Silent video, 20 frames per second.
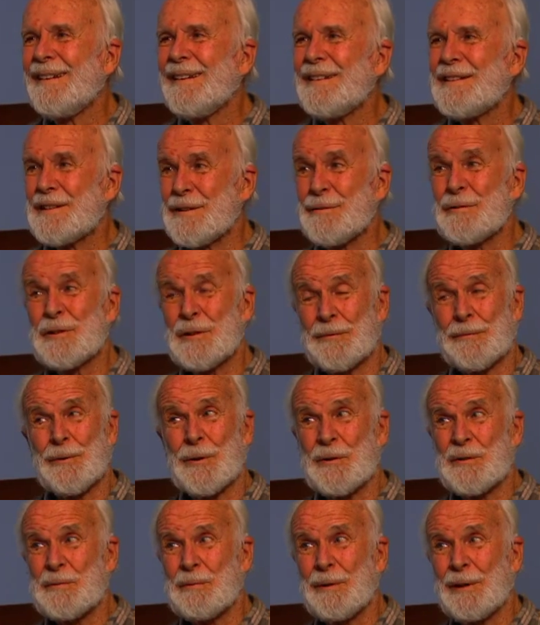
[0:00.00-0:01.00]
she was the
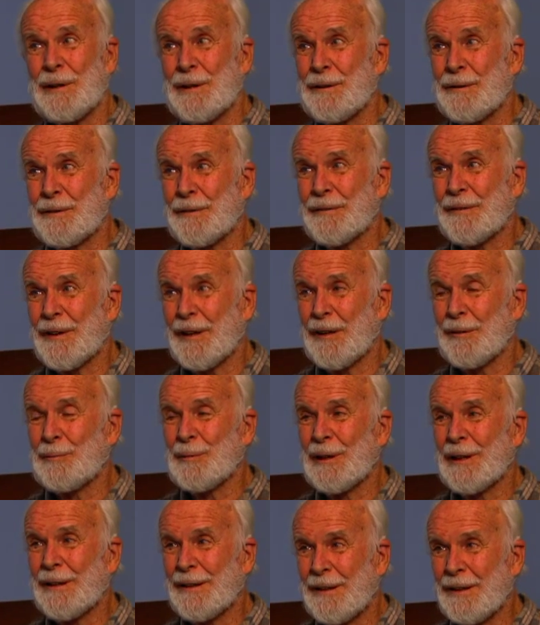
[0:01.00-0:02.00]
first one in her
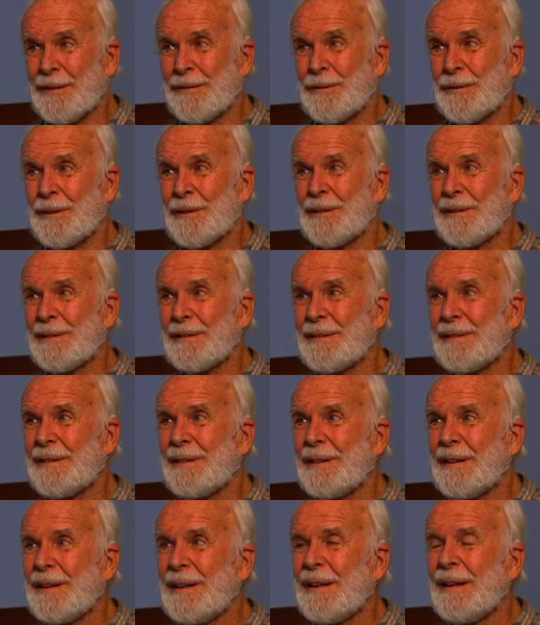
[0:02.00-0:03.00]
family ever
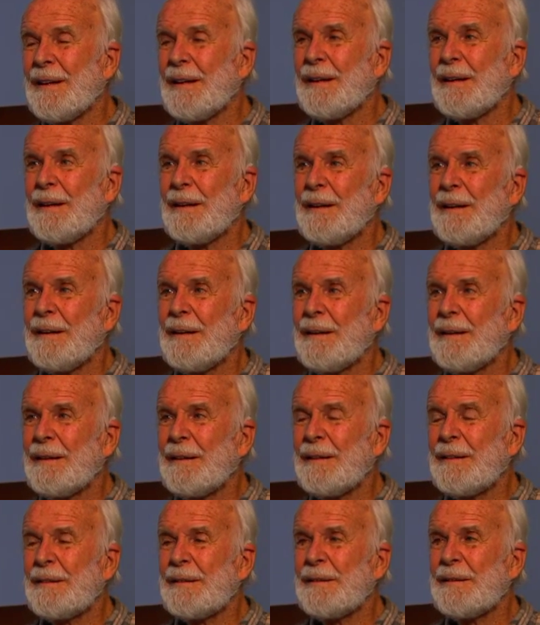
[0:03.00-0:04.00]

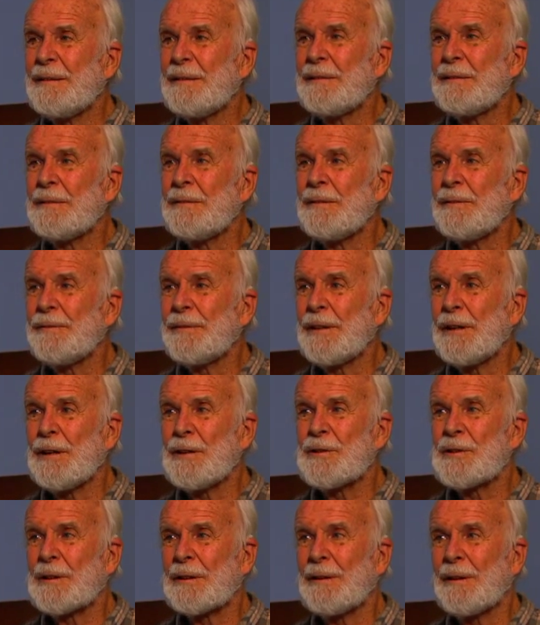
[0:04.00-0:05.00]
to
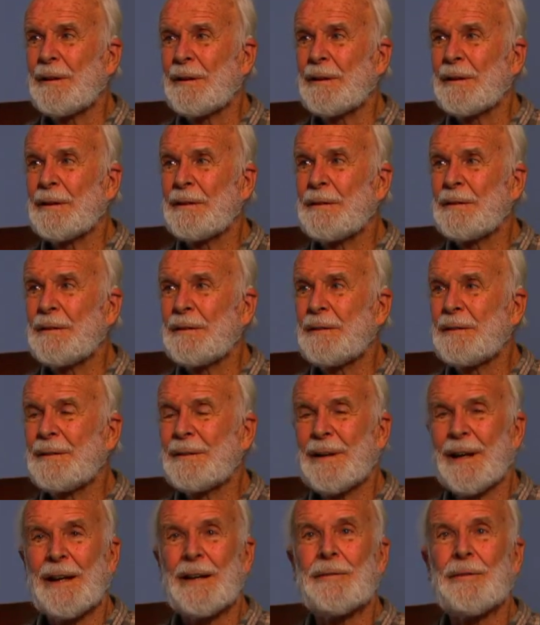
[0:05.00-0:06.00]
finish college,
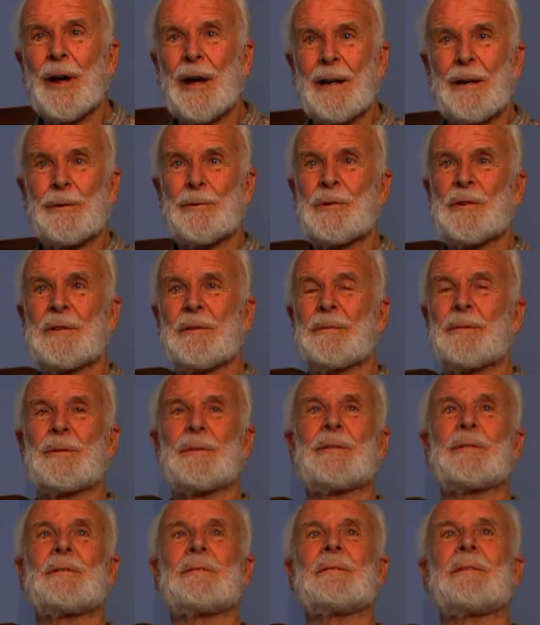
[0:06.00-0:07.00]
to have a house of her
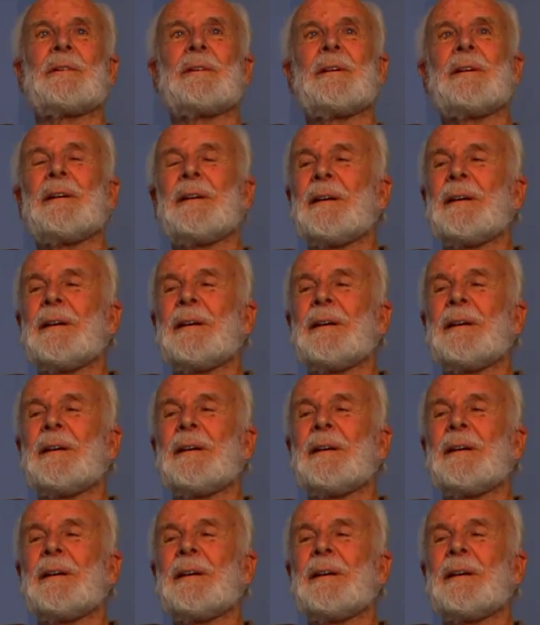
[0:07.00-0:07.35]
own.